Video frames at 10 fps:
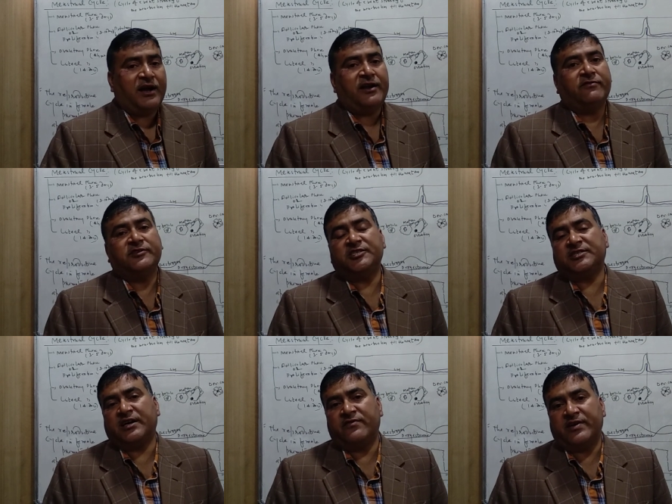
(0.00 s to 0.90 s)
and which is
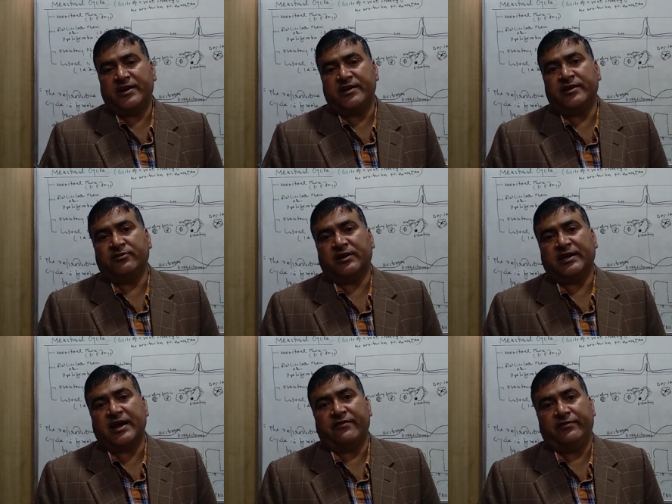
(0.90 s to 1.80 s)
converted into the
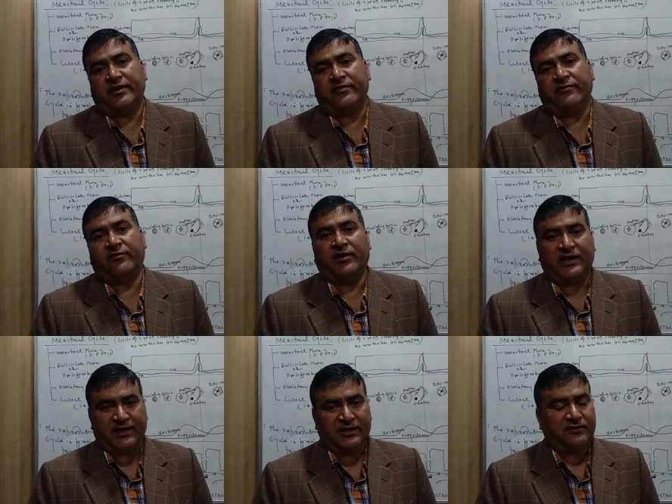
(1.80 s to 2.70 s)
Graafian
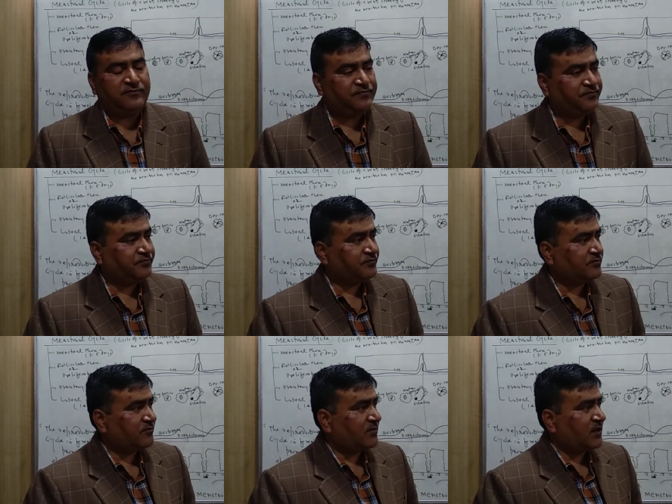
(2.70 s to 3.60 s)
follicle,
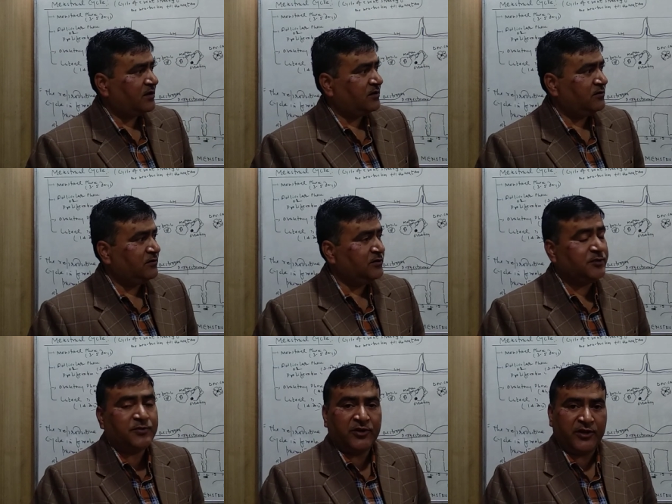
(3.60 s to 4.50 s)

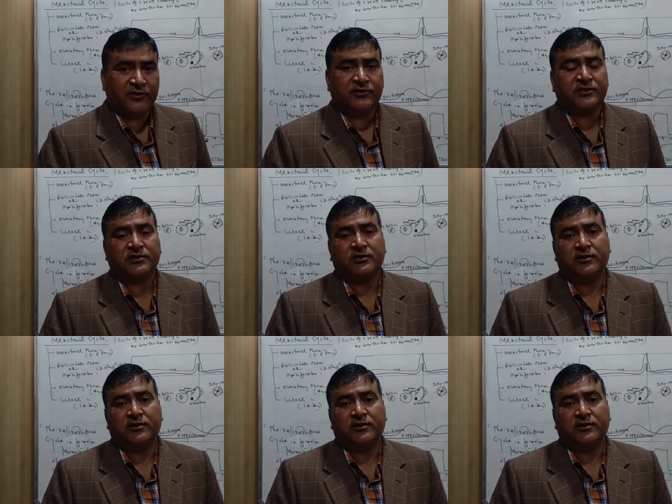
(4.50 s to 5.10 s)
which produces